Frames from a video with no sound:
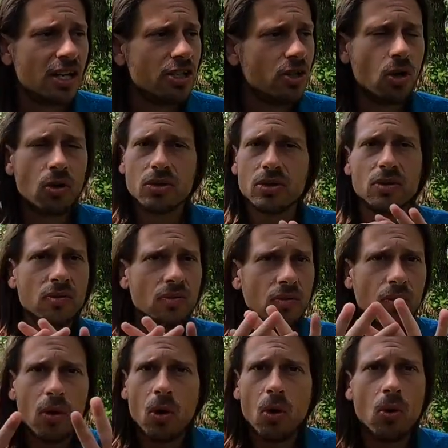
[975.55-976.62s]
Don't
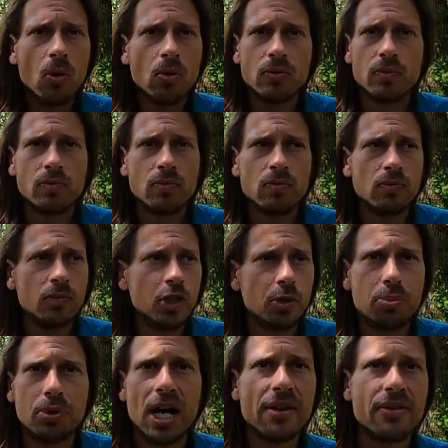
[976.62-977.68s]
hold your
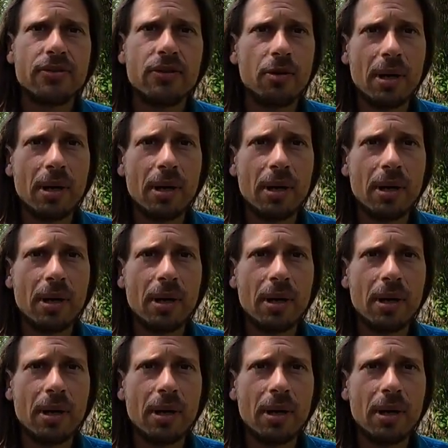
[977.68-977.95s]
breath